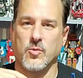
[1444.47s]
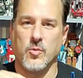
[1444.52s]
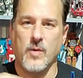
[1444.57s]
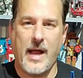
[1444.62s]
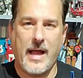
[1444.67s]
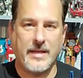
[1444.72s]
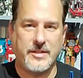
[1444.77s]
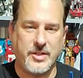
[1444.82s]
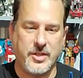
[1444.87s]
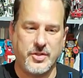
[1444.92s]

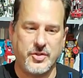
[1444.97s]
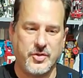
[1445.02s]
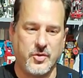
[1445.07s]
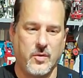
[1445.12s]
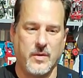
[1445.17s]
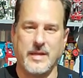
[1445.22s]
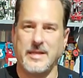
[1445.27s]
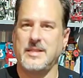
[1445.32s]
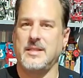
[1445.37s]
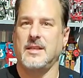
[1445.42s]
ratchet
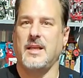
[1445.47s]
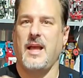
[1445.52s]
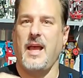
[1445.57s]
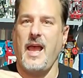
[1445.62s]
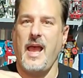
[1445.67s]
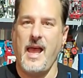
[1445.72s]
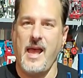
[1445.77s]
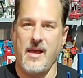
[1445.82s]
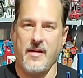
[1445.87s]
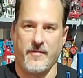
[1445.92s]
joints
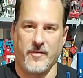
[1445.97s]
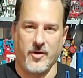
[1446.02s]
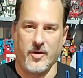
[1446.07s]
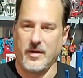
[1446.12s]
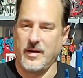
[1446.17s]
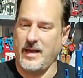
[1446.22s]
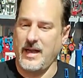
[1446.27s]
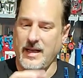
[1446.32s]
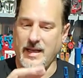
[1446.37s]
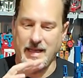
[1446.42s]

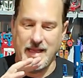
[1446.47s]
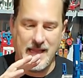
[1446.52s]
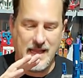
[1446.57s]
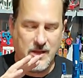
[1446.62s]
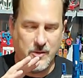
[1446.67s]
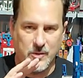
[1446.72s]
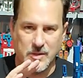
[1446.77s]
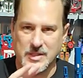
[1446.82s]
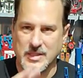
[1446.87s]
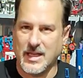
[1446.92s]
ever. And
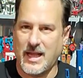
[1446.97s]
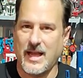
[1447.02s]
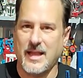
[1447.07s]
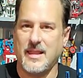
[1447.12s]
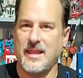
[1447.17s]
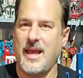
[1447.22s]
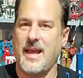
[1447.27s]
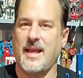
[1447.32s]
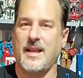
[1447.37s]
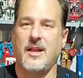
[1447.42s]
he was
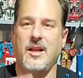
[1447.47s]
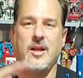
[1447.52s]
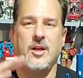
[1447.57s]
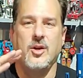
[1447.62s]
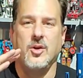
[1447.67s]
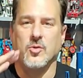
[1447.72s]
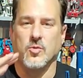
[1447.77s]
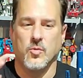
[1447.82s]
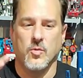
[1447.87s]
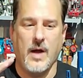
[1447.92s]
like that
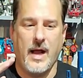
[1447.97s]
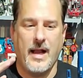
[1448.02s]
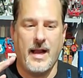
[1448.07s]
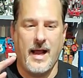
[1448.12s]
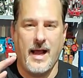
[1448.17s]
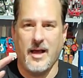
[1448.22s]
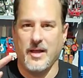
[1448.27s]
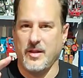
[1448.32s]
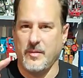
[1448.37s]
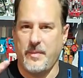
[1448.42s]
right
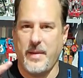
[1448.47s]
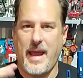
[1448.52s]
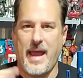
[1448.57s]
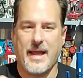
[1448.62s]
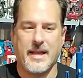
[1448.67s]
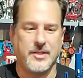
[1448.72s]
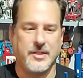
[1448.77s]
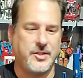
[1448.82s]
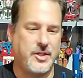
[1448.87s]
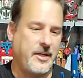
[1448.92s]
out of the
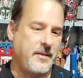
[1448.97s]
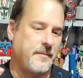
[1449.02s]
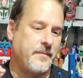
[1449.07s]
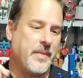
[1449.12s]
packaging.